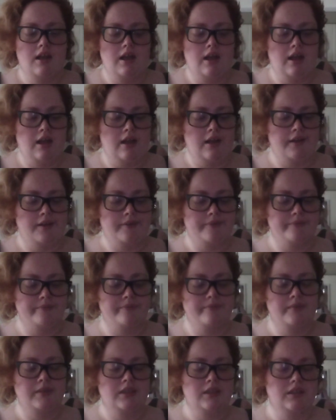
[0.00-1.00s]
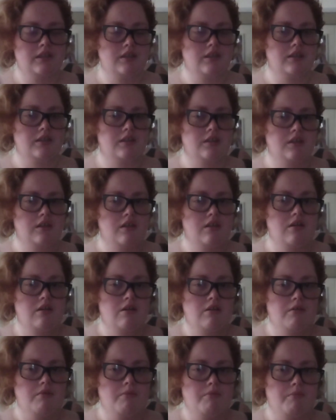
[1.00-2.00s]
um,
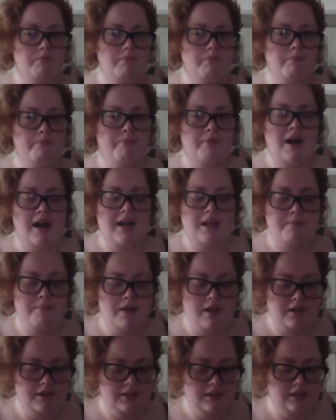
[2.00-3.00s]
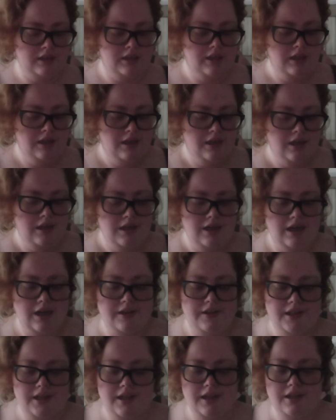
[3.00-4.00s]
body butter,
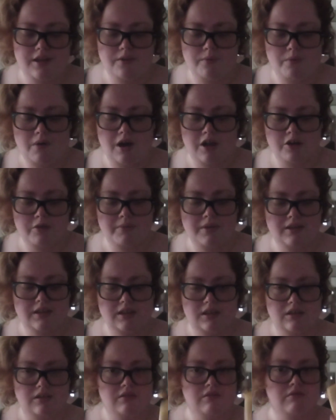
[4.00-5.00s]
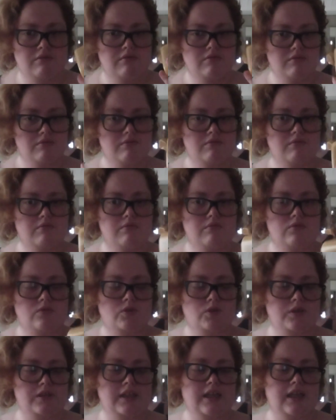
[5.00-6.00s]
and then the watermelon
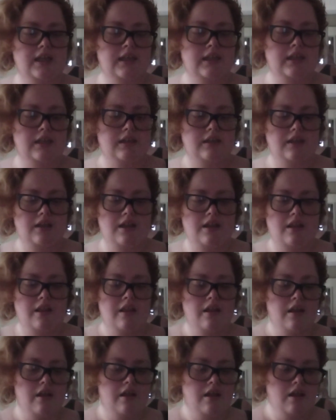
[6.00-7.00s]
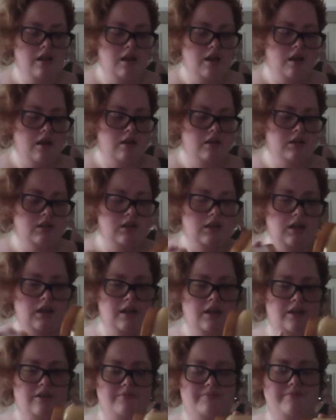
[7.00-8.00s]
Tree Hut,
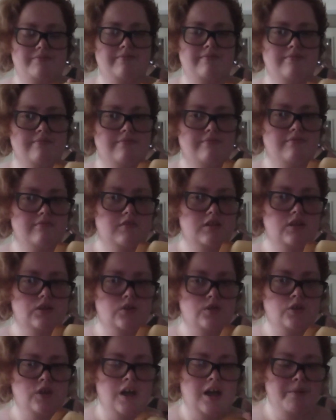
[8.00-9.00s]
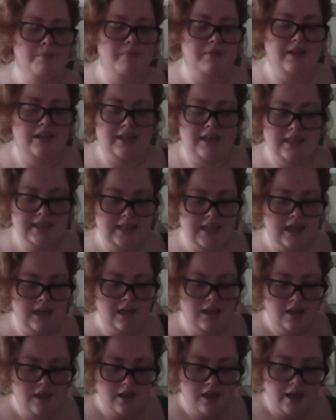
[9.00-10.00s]
um, scrub. Like I
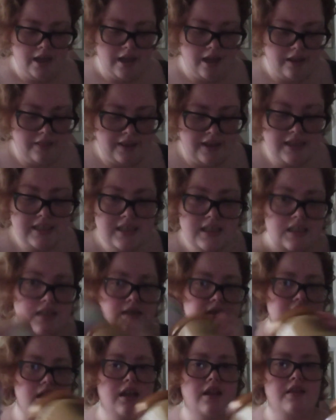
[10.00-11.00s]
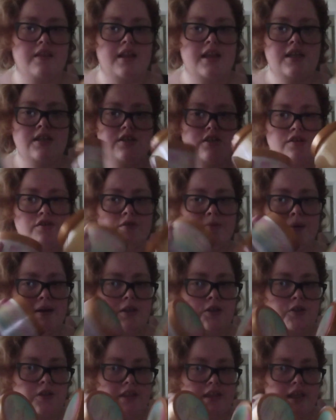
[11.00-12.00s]
said, this is these two are
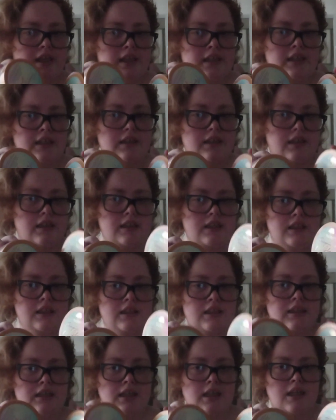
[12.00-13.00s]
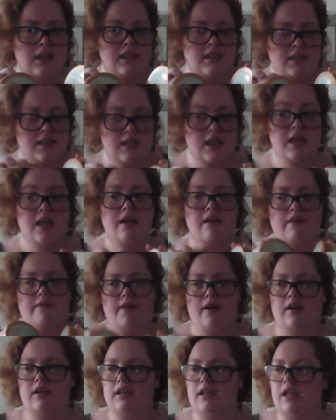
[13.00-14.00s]
by Tree Hut again, guys.
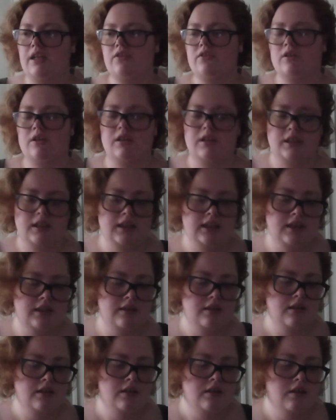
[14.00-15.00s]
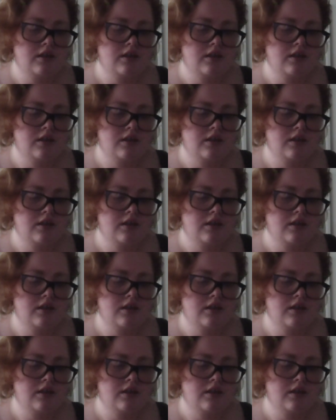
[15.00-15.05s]
Found it at Target.